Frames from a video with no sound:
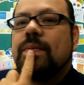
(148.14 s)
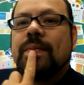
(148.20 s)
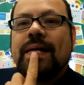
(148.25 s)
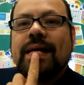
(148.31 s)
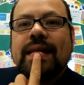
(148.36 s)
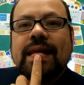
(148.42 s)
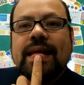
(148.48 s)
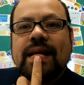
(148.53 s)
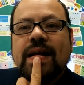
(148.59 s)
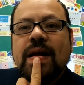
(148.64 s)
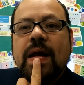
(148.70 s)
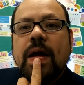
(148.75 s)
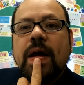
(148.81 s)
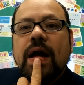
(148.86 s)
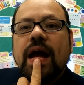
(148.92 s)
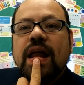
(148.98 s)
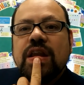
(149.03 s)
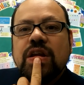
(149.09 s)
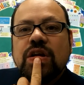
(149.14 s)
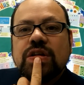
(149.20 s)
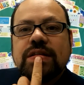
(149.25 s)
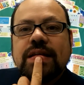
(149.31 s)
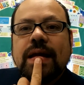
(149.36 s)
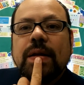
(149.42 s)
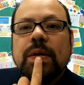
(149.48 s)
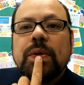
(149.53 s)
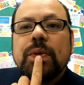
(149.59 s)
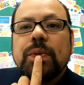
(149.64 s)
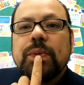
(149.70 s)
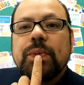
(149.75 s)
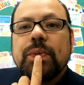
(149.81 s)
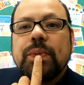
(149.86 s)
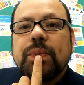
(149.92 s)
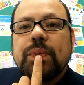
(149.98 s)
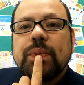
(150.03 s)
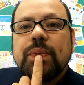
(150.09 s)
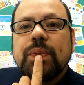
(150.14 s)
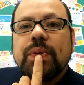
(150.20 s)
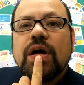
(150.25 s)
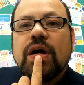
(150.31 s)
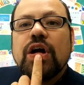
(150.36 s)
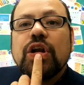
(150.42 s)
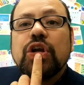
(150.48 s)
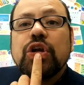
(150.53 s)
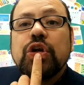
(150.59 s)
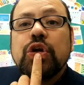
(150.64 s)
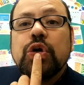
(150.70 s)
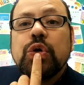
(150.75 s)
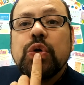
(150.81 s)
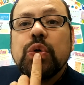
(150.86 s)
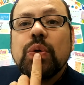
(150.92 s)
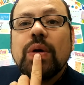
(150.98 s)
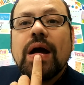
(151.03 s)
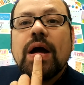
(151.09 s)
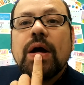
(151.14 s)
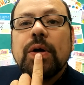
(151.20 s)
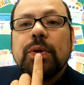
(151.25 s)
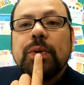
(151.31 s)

right here, and you're saying two.